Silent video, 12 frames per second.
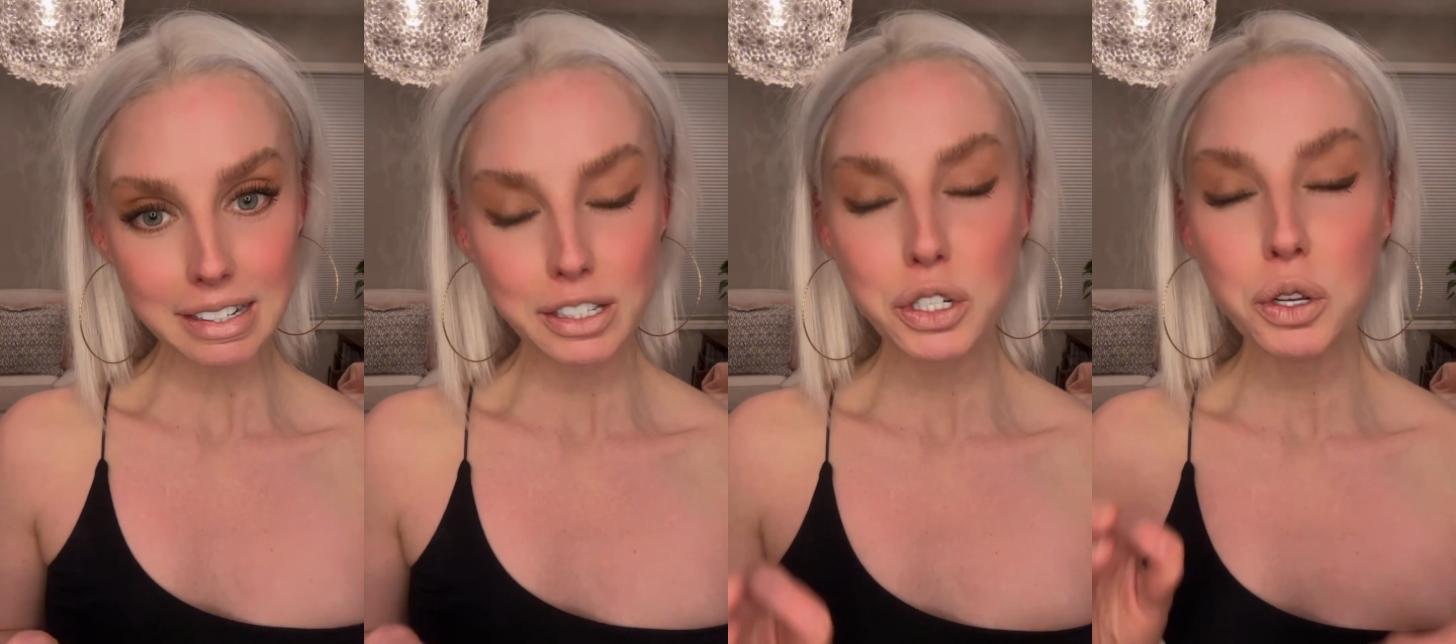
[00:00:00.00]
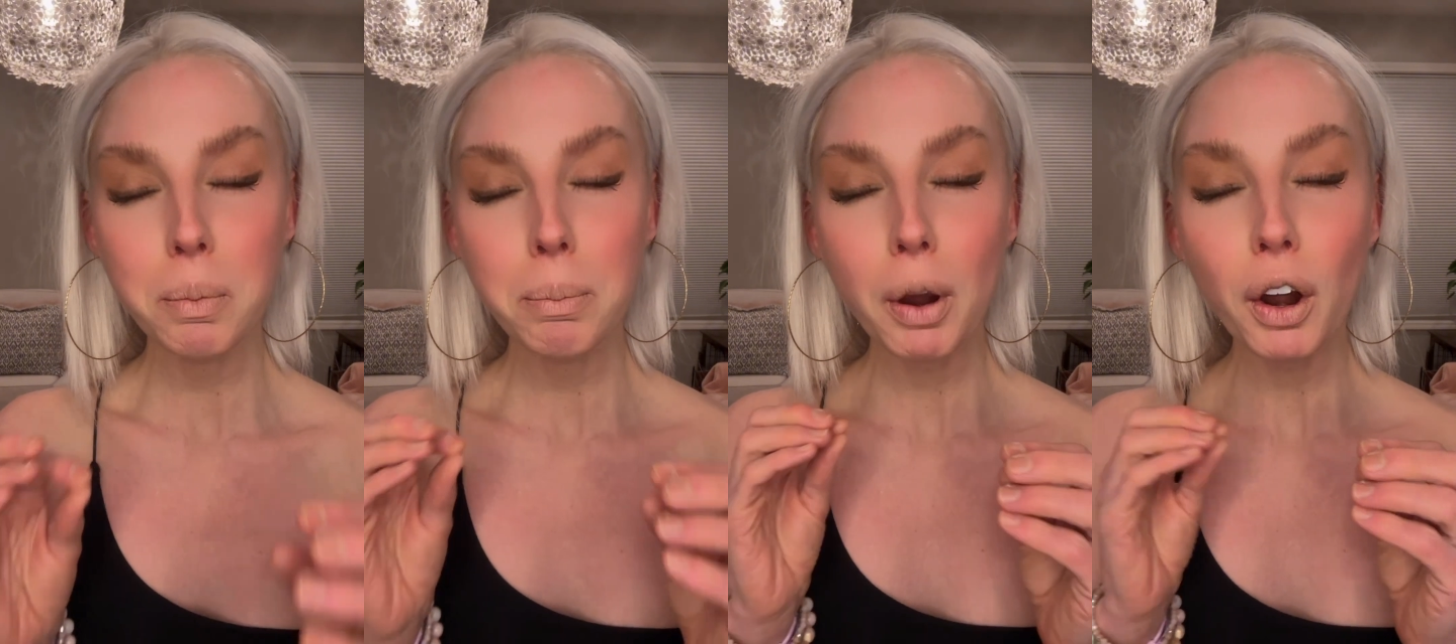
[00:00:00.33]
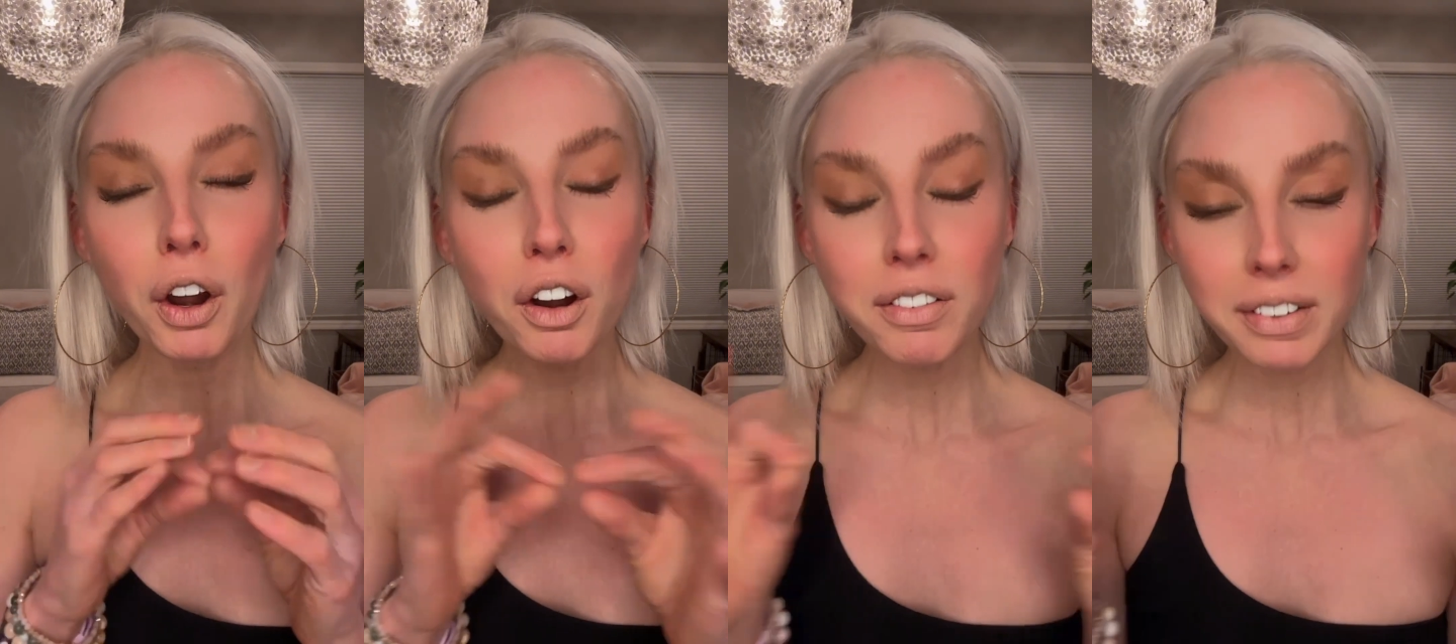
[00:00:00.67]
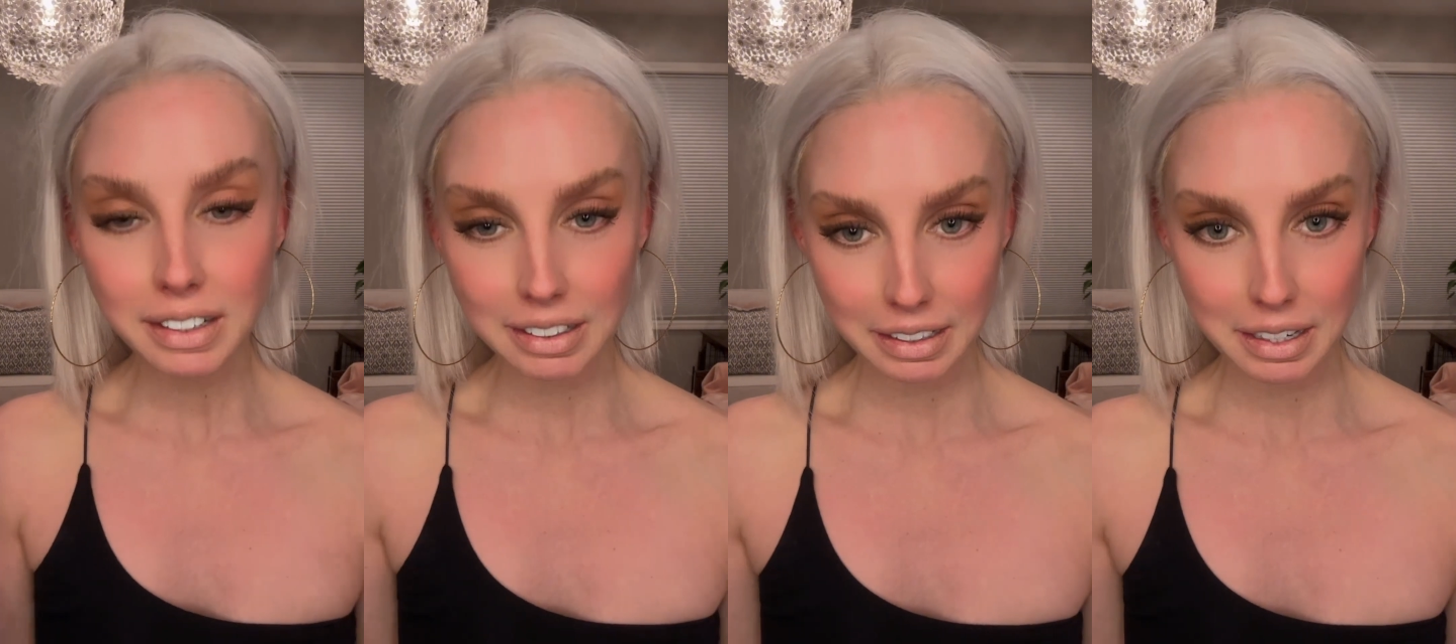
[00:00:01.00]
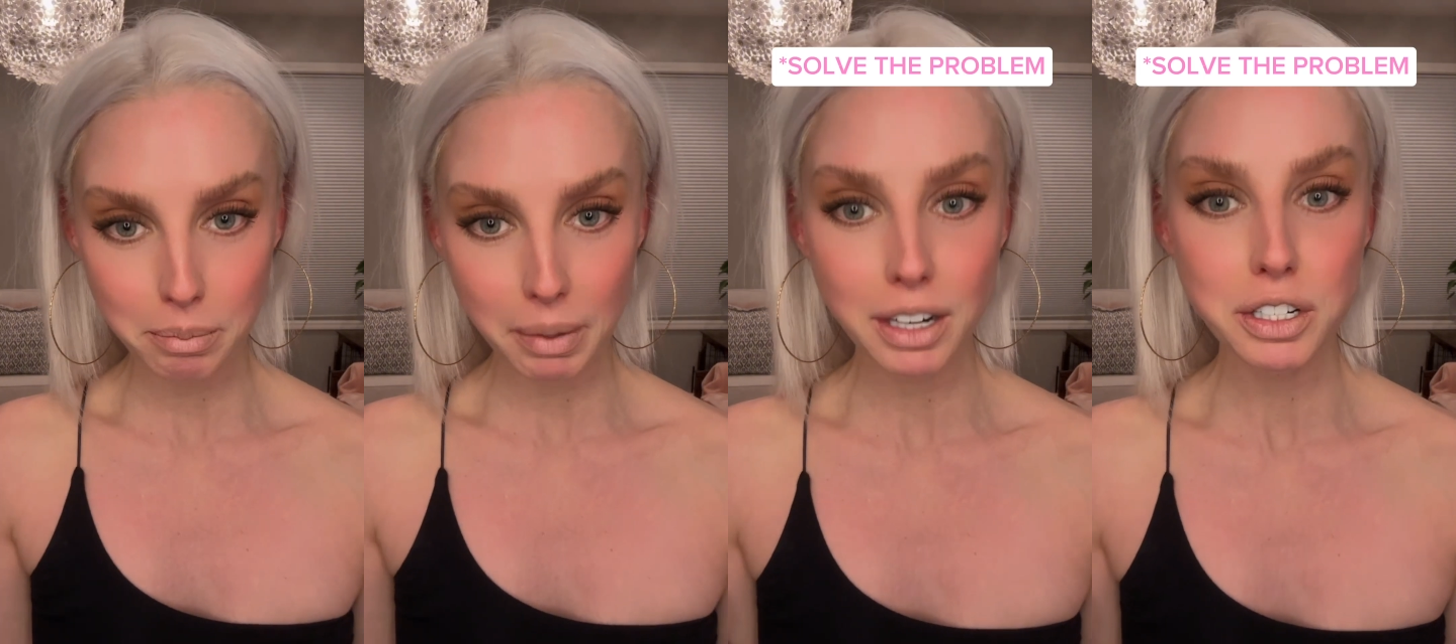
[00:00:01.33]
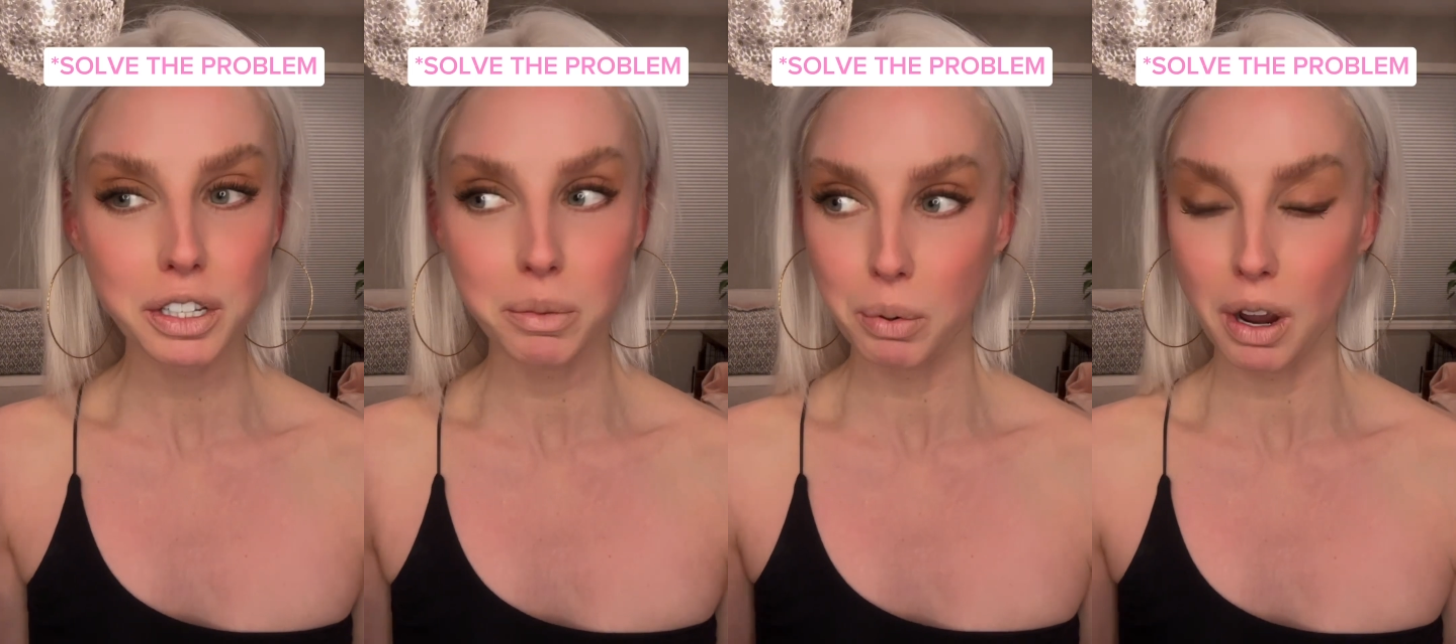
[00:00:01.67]
to perfectly
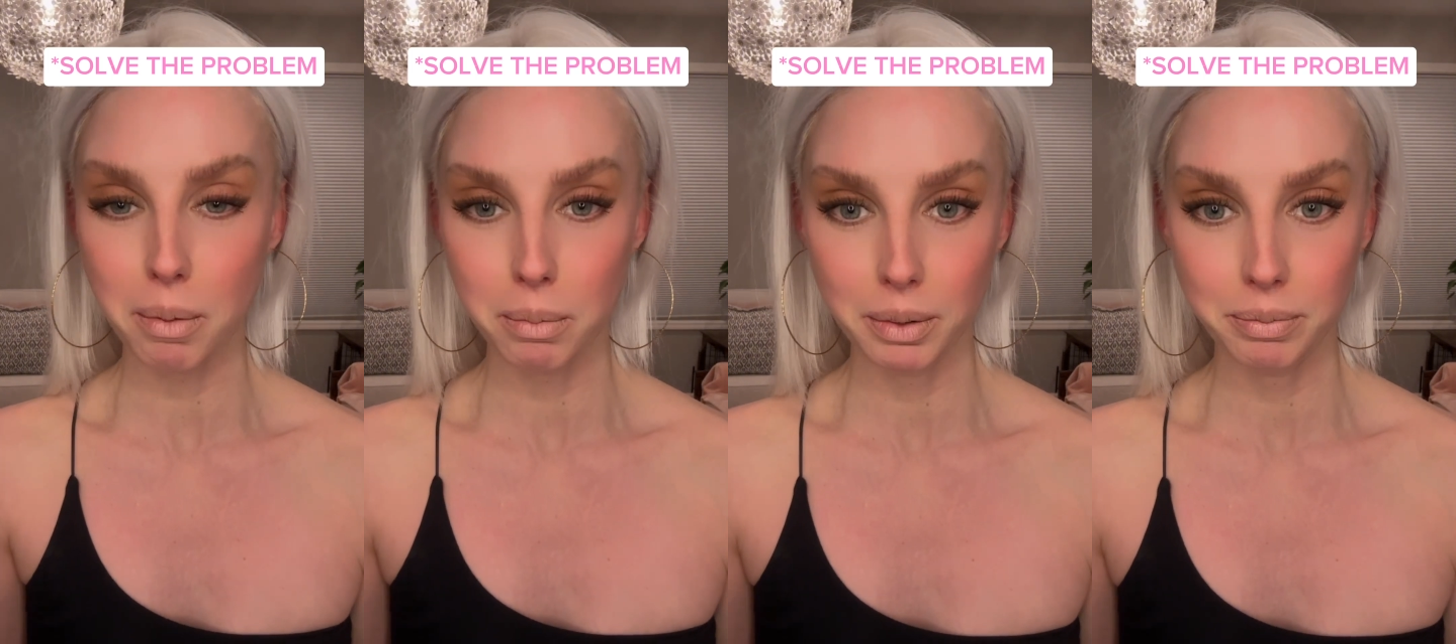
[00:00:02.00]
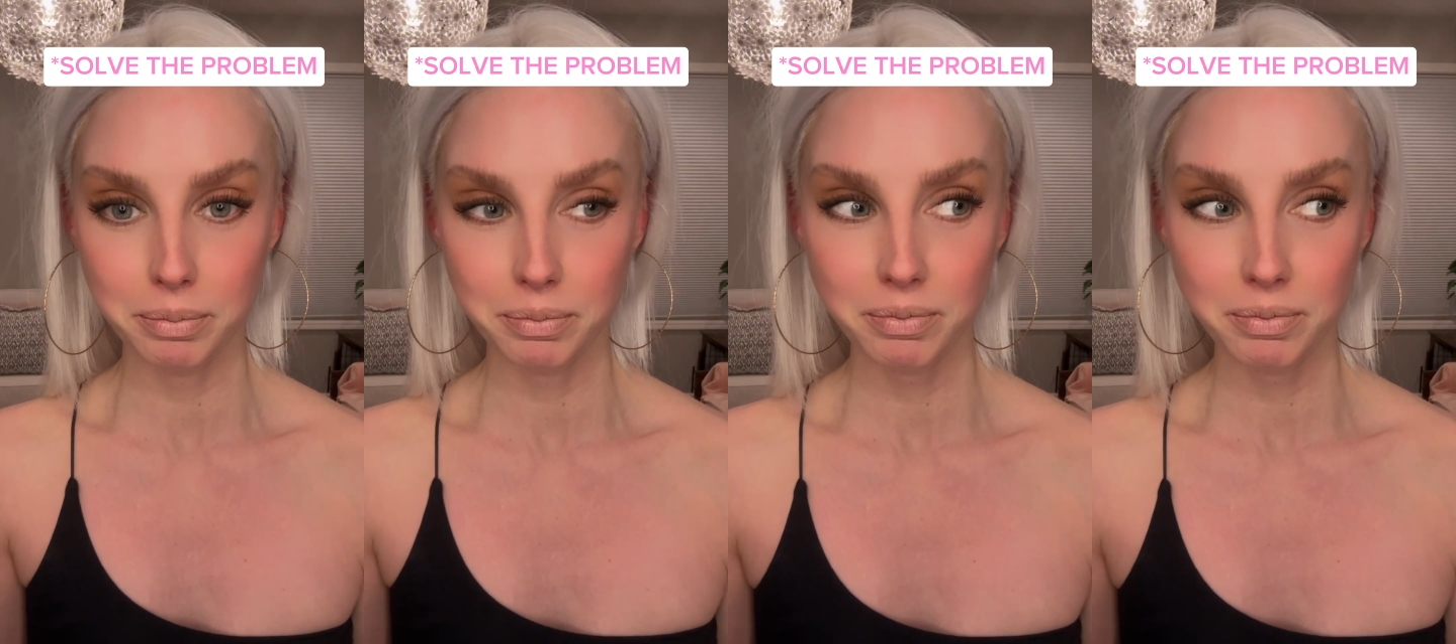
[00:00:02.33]
match the problem.